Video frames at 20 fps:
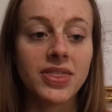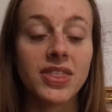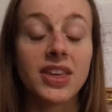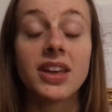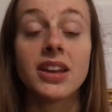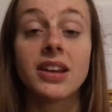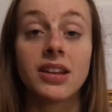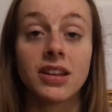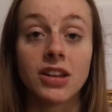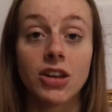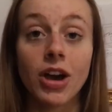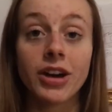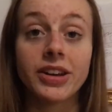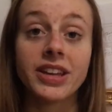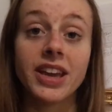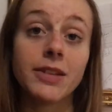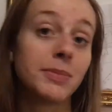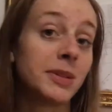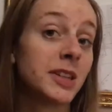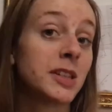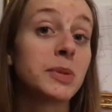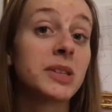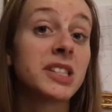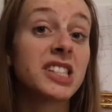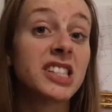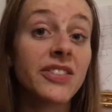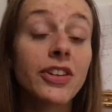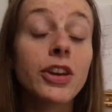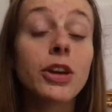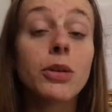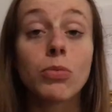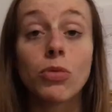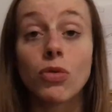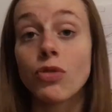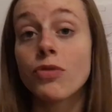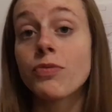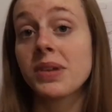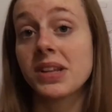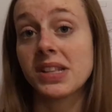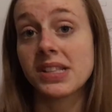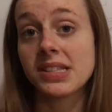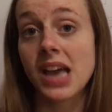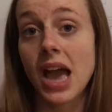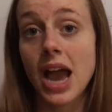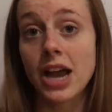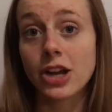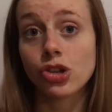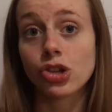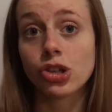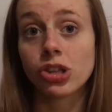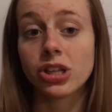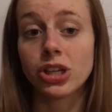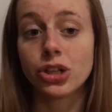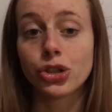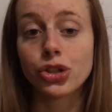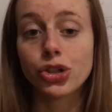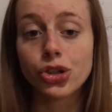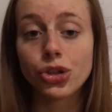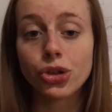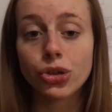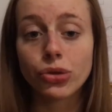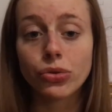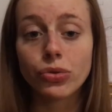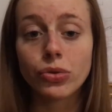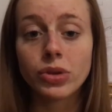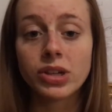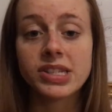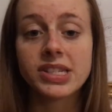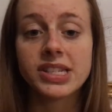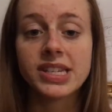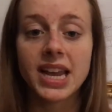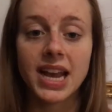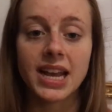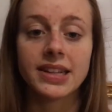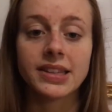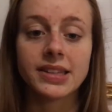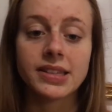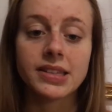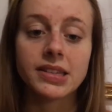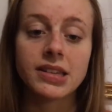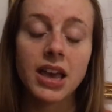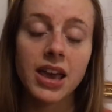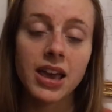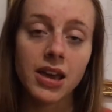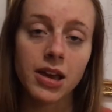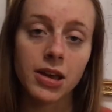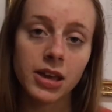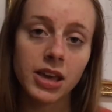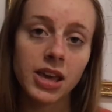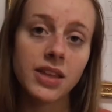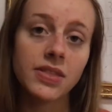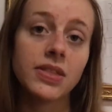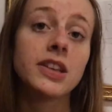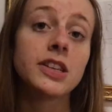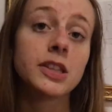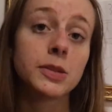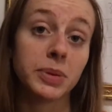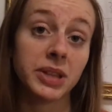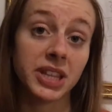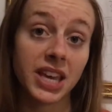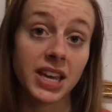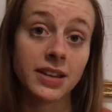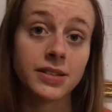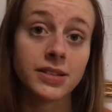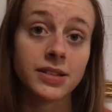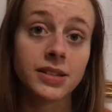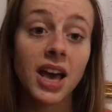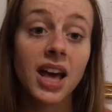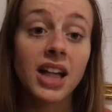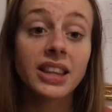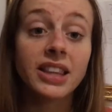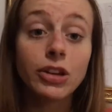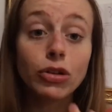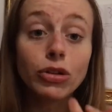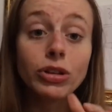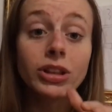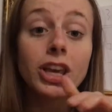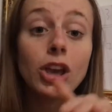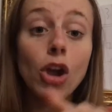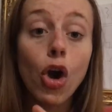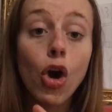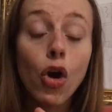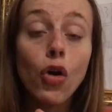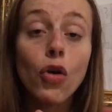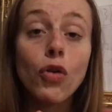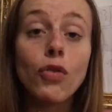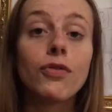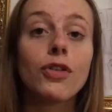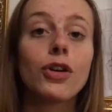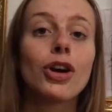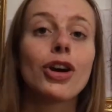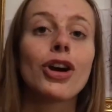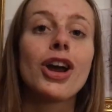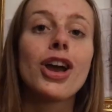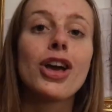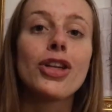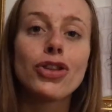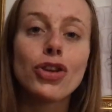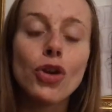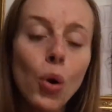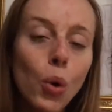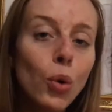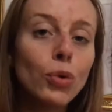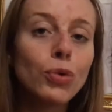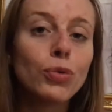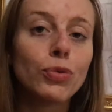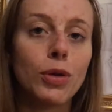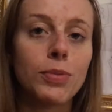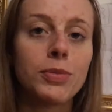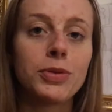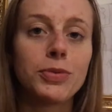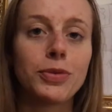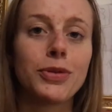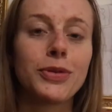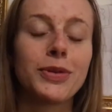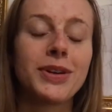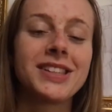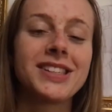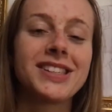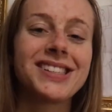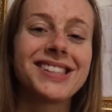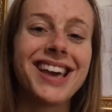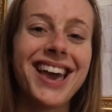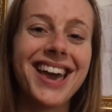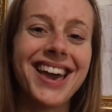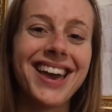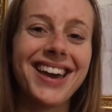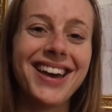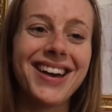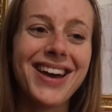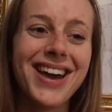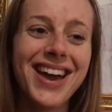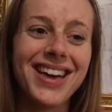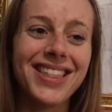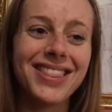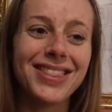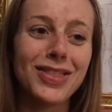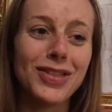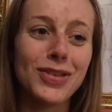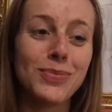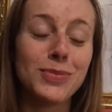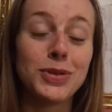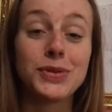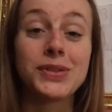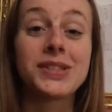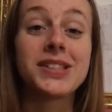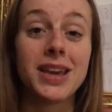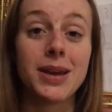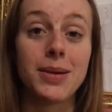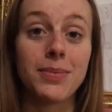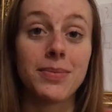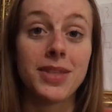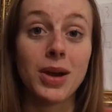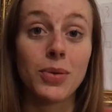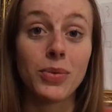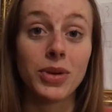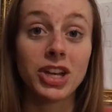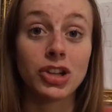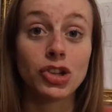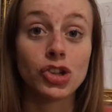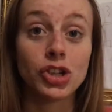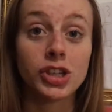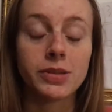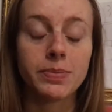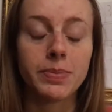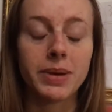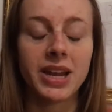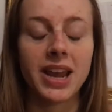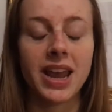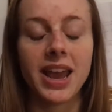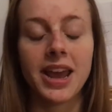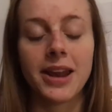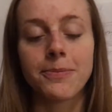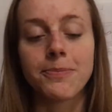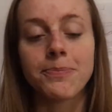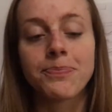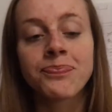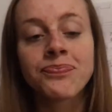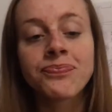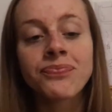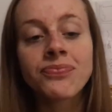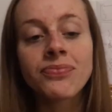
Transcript: then God gave me specific movements, actually, to dance in this place, literally over the old Roman ruins and the museum that we had just been in.